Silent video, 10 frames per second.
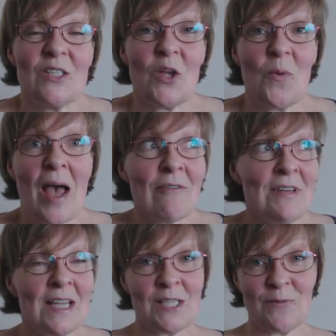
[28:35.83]
So have
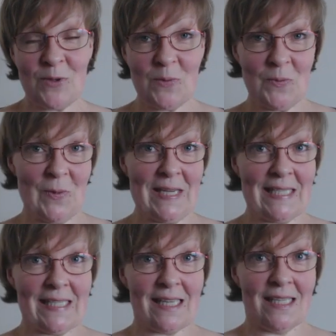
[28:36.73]
a nice few
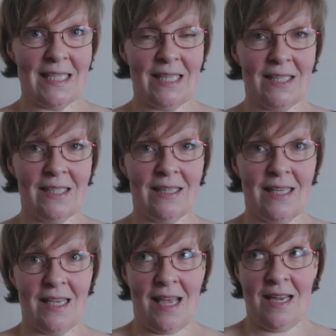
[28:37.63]
weeks until
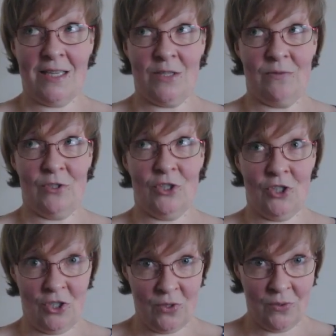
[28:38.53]
the end of
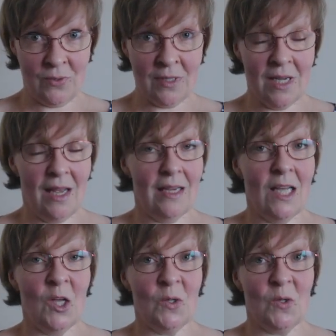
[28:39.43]
June. I
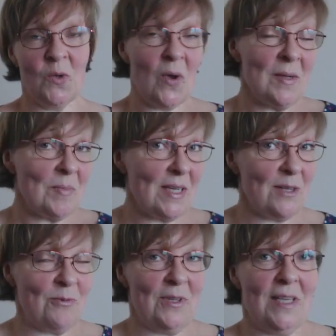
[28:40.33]
can't quite
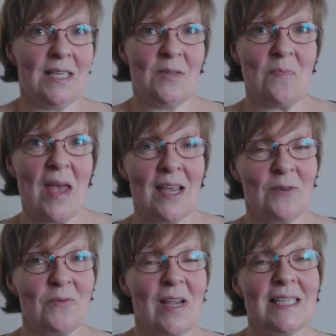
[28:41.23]
believe we're at the end of
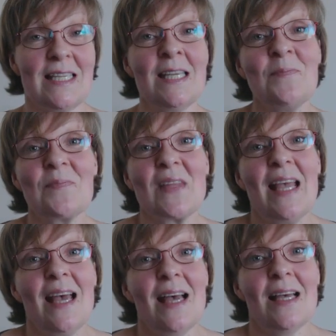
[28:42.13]
May already.
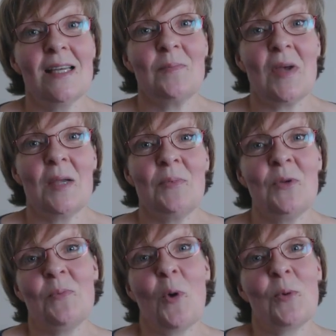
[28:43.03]
I
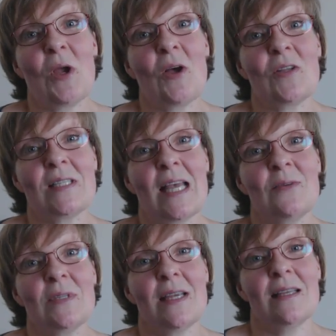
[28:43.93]
put a podcast
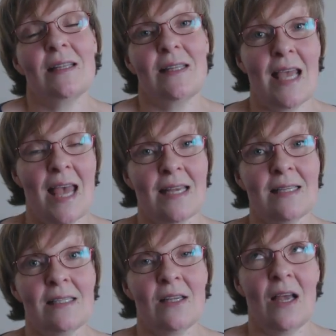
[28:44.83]
out at the
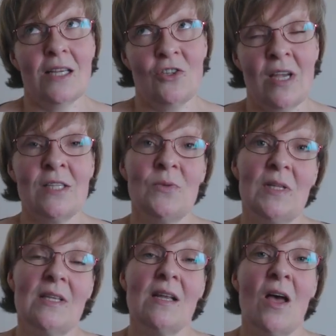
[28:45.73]
end. I try and do
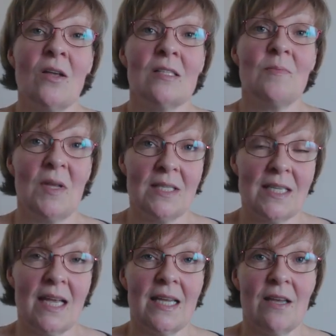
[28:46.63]
it the last
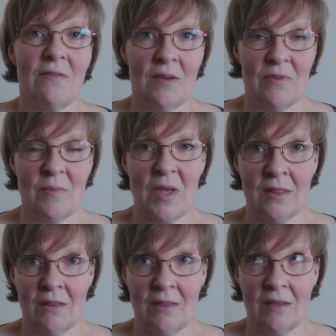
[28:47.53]
Monday of every
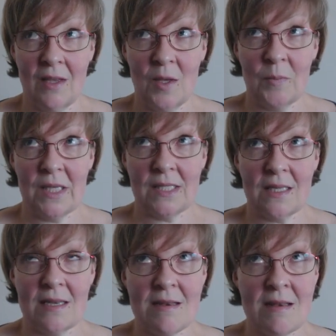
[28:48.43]
month, but